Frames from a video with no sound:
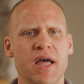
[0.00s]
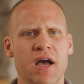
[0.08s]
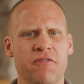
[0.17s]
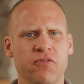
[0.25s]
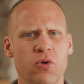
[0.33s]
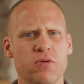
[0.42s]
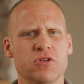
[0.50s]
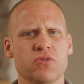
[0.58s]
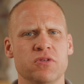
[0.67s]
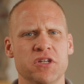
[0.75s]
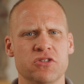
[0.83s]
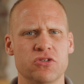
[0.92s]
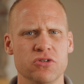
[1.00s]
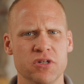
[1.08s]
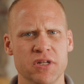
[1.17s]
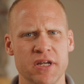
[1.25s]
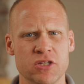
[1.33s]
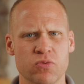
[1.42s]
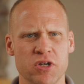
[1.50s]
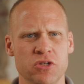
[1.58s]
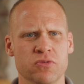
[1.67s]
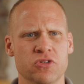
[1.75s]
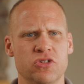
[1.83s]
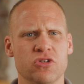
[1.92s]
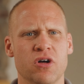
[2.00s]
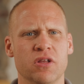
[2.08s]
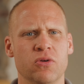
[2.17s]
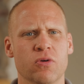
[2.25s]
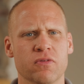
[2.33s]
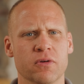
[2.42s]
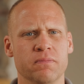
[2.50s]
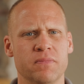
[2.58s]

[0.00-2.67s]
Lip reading: A floor is only as good as what you install it over,